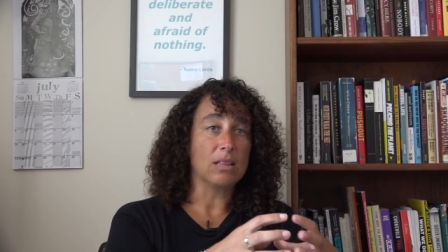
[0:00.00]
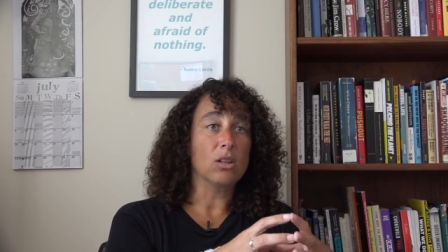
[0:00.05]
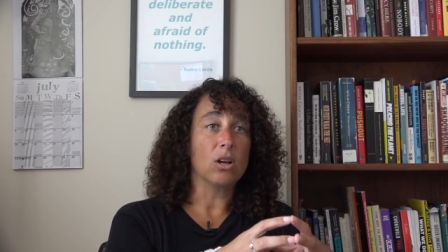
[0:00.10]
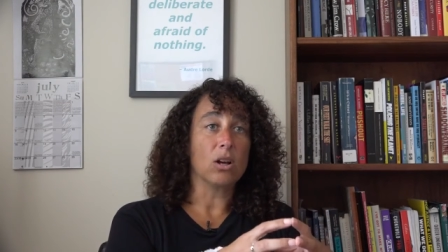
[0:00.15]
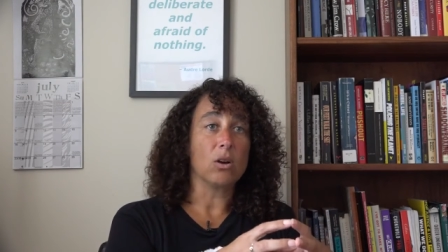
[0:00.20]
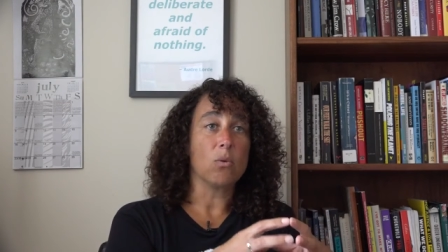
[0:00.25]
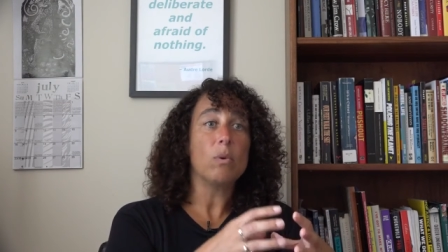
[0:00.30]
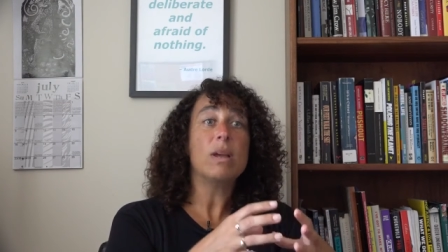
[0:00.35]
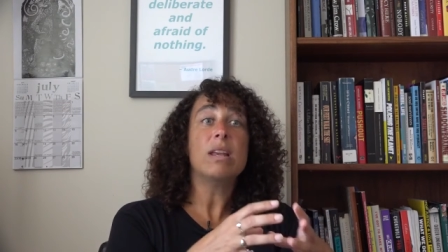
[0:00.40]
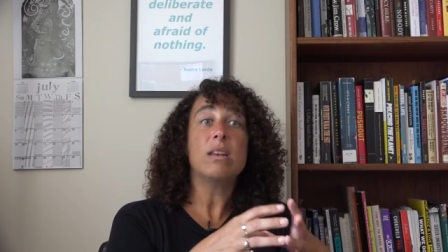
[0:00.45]

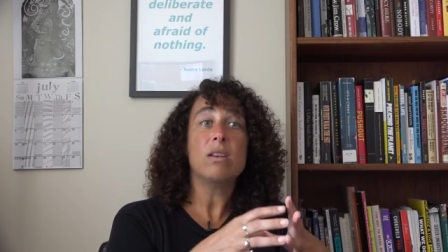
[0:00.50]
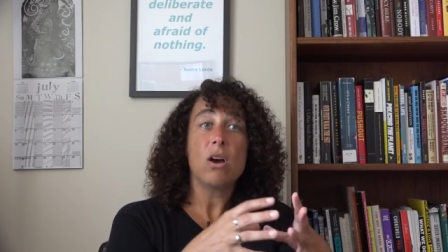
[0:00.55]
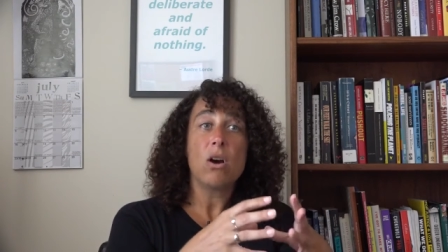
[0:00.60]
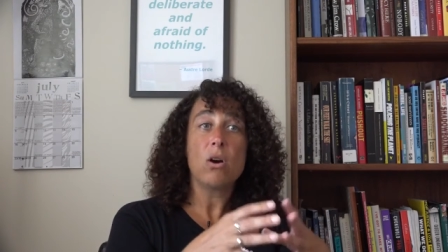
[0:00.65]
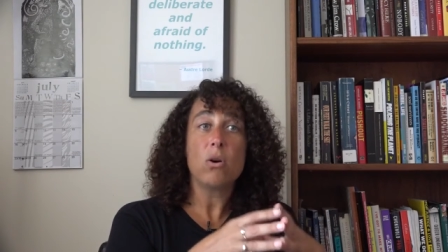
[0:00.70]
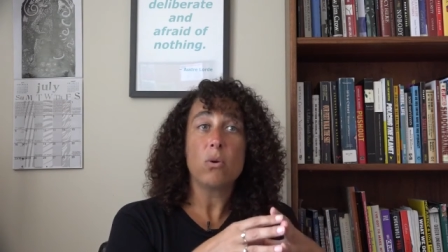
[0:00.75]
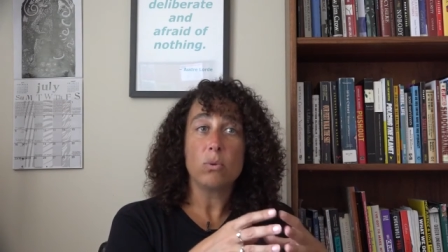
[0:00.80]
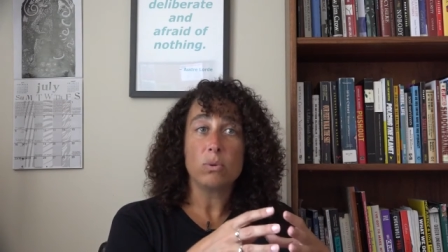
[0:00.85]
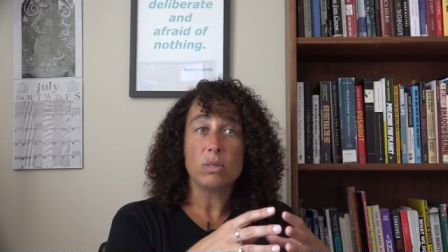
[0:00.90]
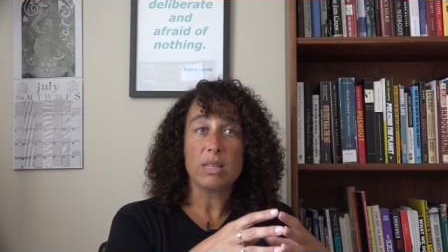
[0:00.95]
look, we
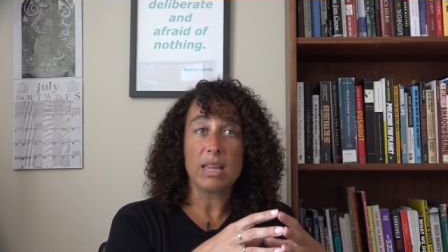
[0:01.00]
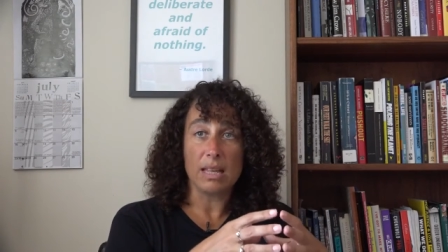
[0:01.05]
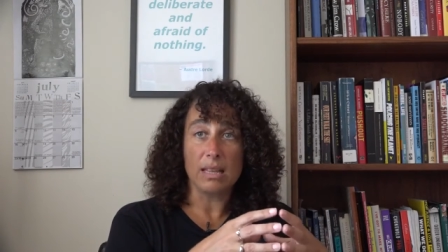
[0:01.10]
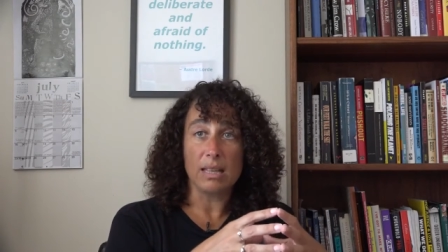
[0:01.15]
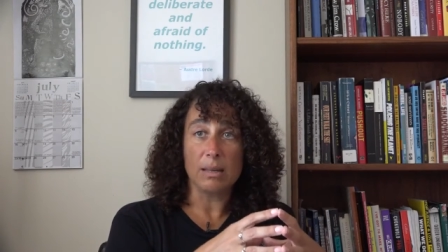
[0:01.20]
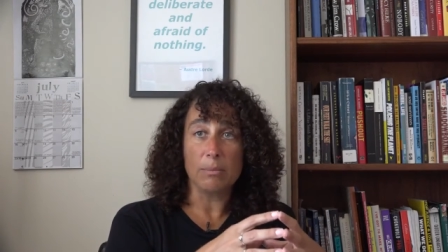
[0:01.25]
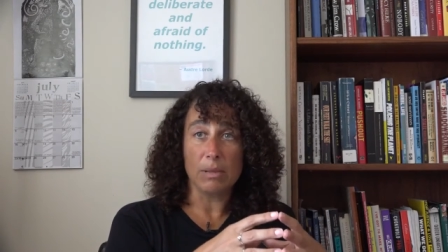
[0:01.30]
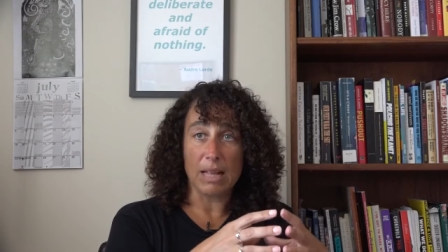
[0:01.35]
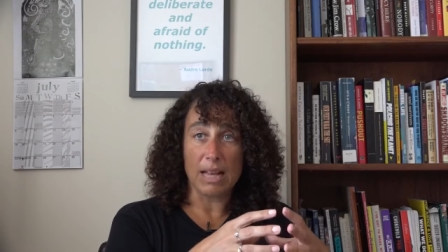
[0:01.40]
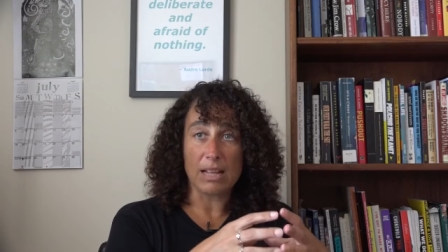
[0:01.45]
know who's
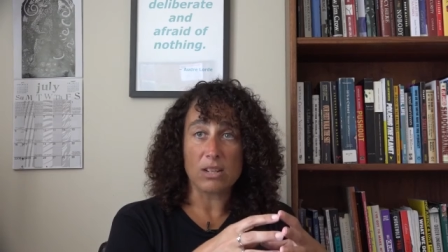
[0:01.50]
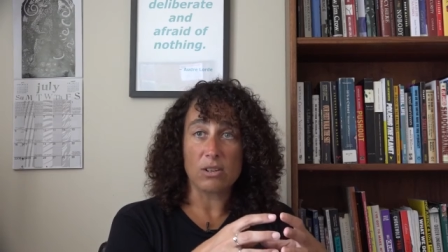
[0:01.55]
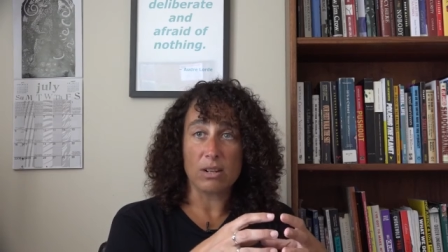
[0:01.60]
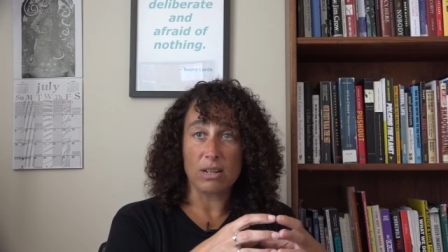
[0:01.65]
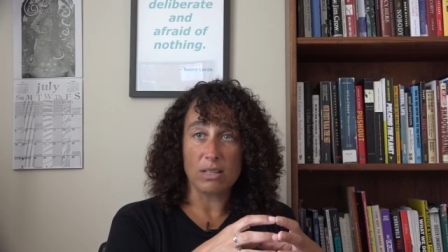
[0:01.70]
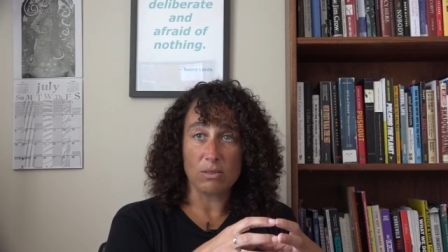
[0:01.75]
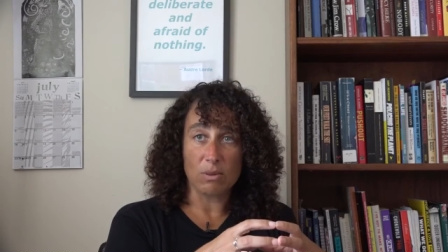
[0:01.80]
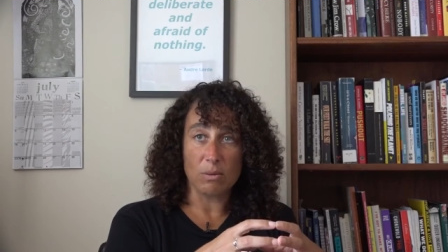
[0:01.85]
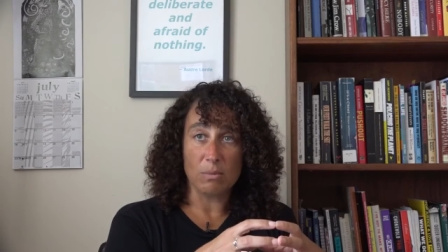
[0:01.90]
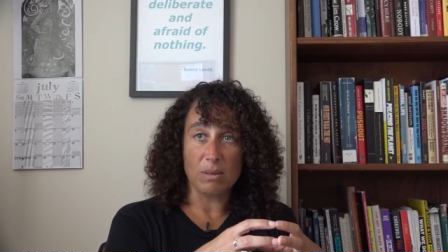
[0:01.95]
killing Black
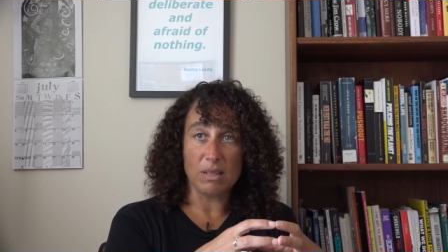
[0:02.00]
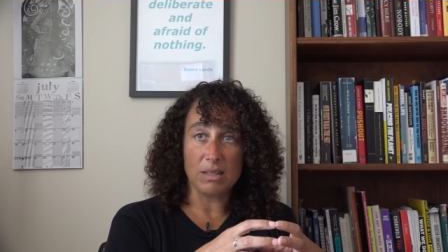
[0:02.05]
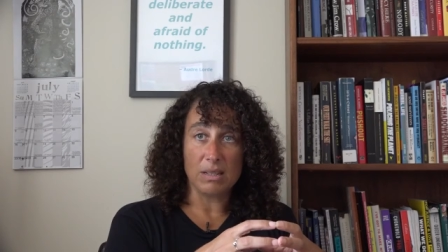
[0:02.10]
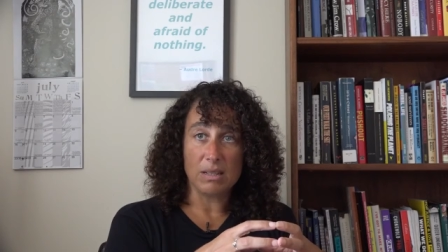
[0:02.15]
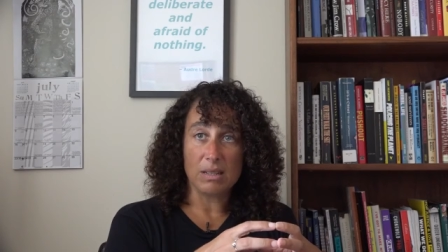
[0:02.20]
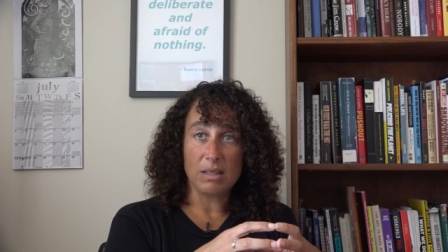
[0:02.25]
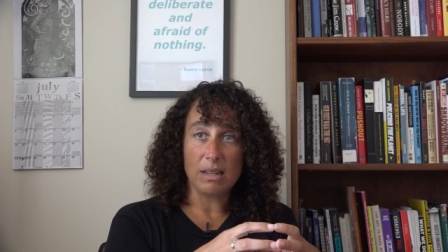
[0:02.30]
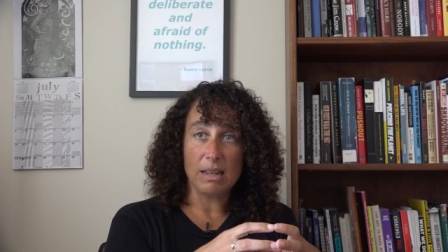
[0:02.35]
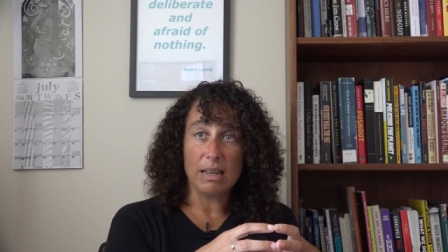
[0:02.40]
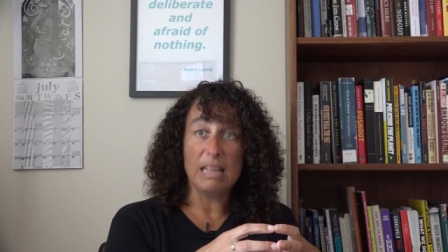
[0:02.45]
trans
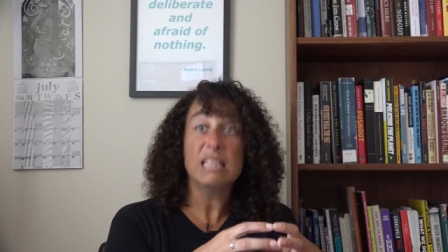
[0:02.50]
women.